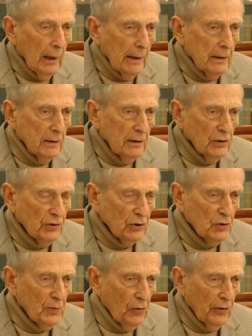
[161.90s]
In his
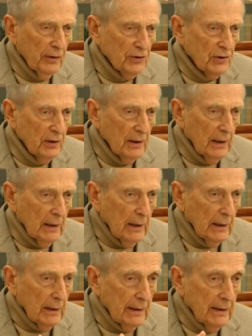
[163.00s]
experience,
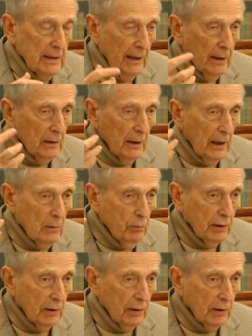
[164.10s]
he had a